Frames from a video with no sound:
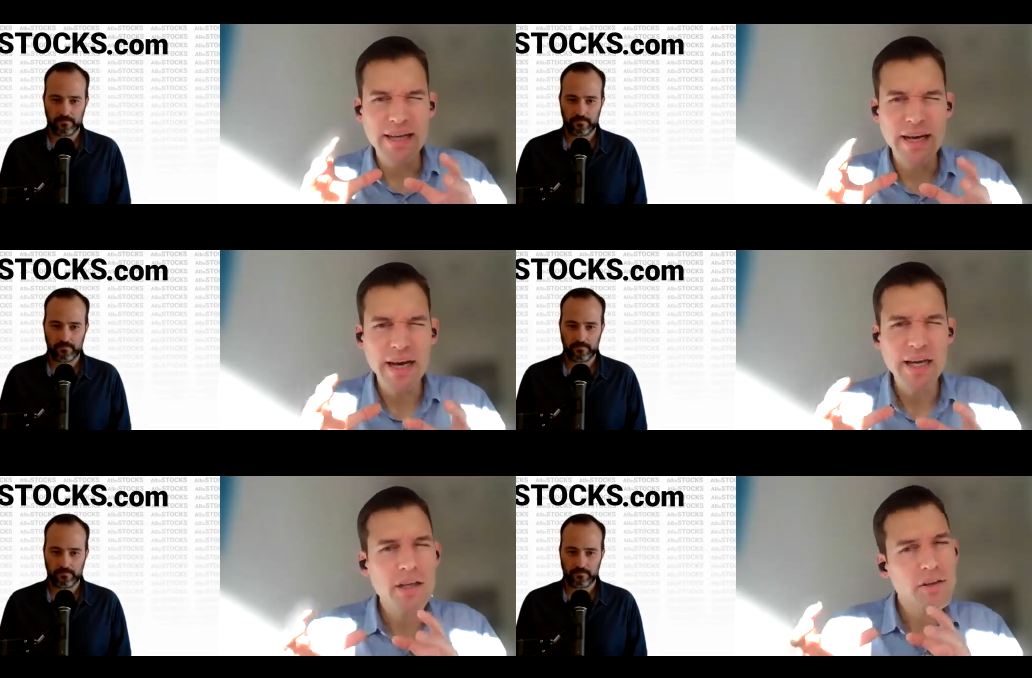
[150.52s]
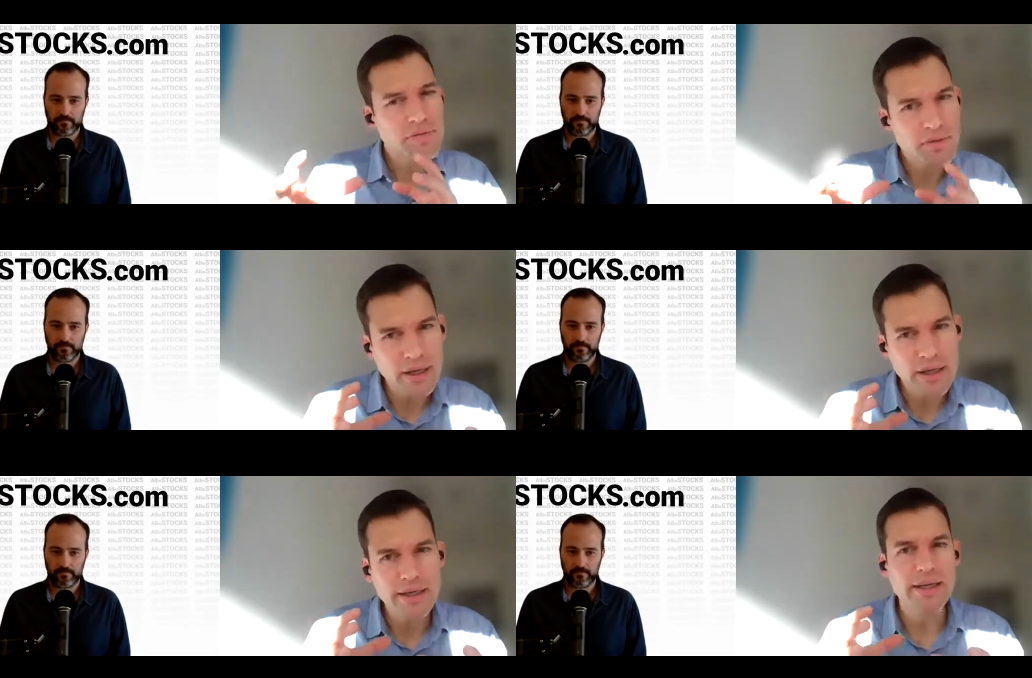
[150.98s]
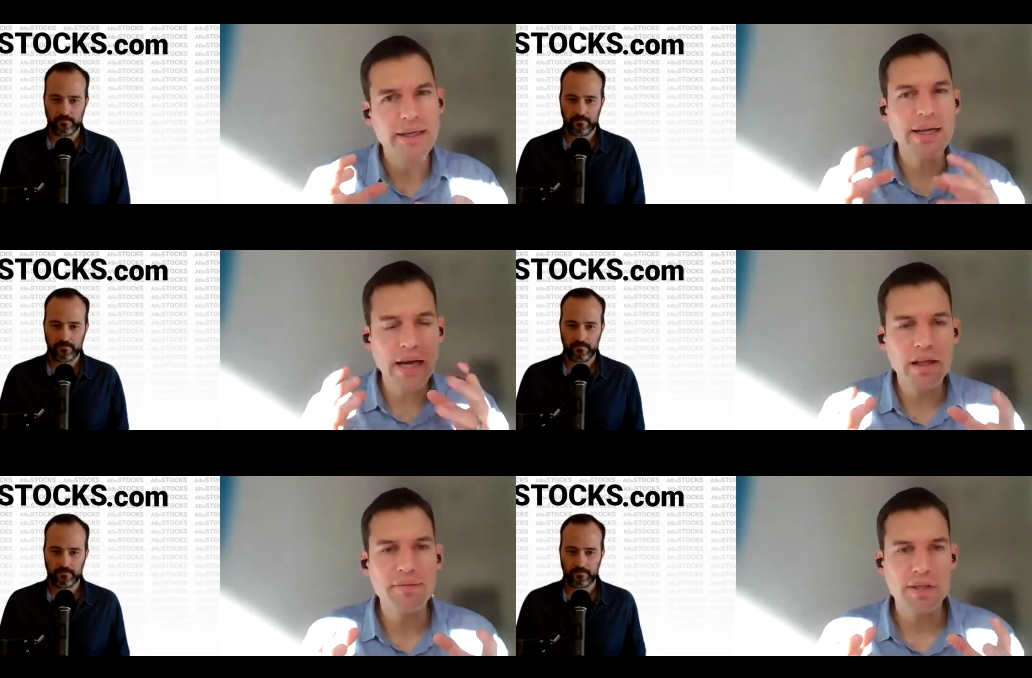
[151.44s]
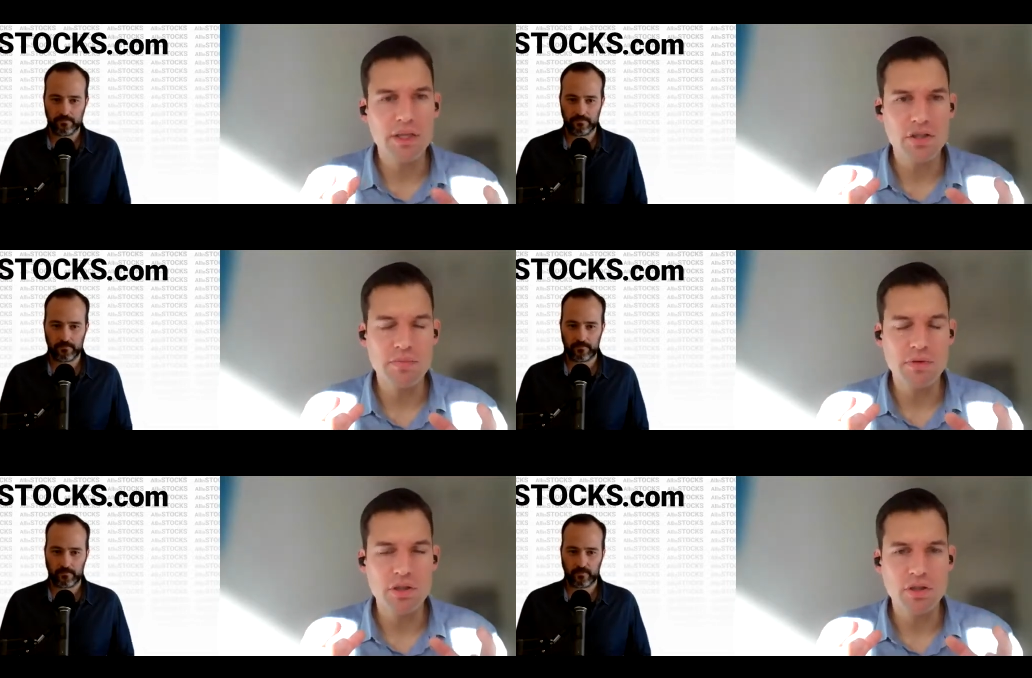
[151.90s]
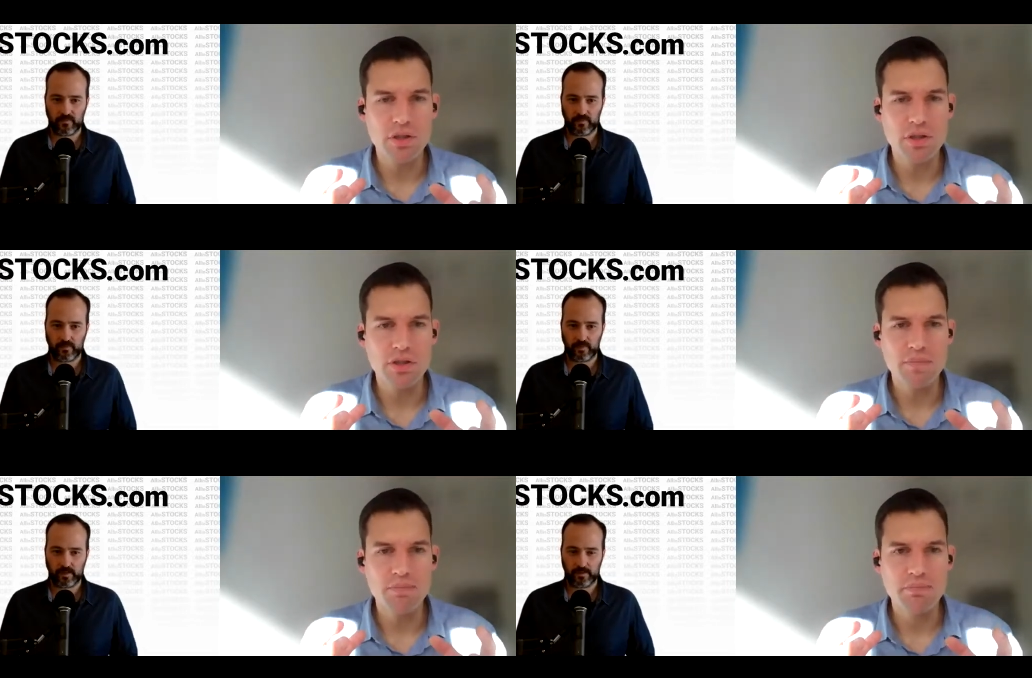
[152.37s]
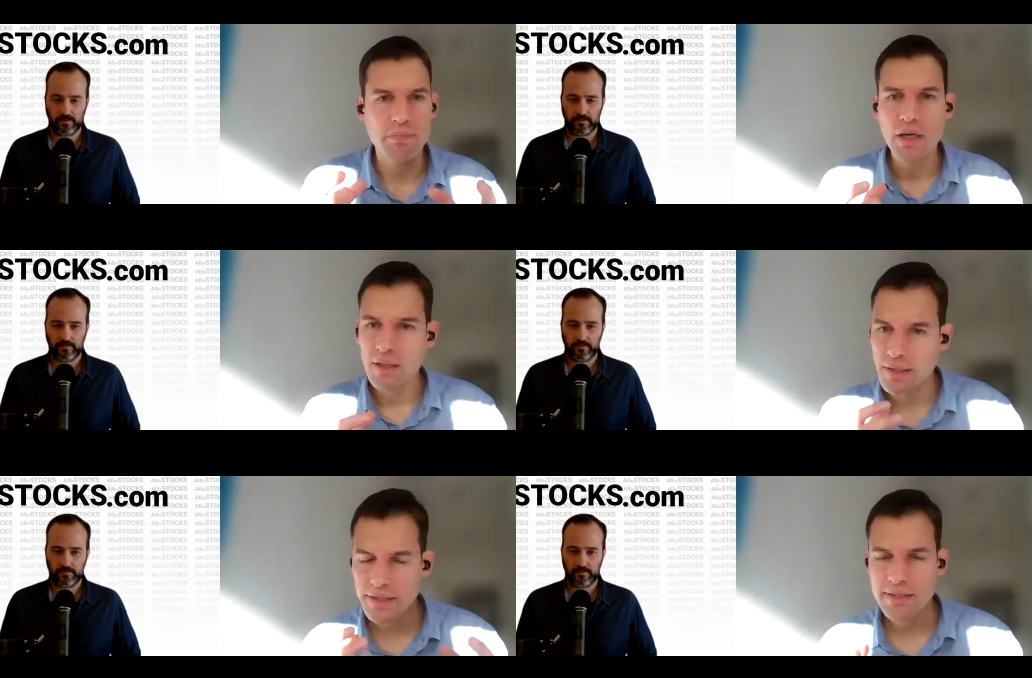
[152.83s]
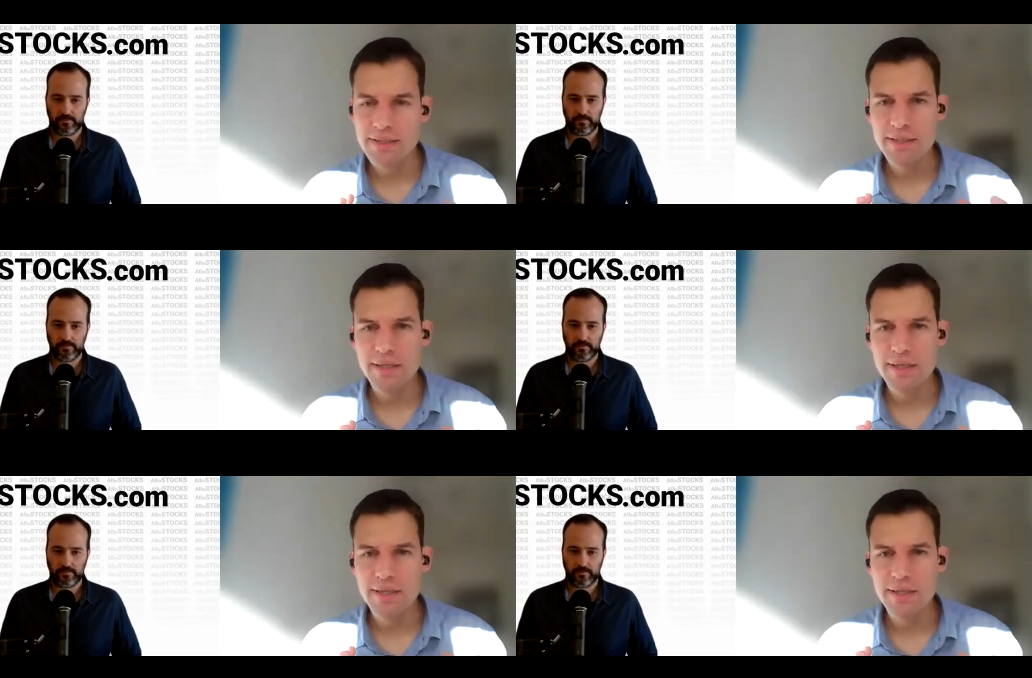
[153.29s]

Speaker 1: kind of like an advertising business. Let's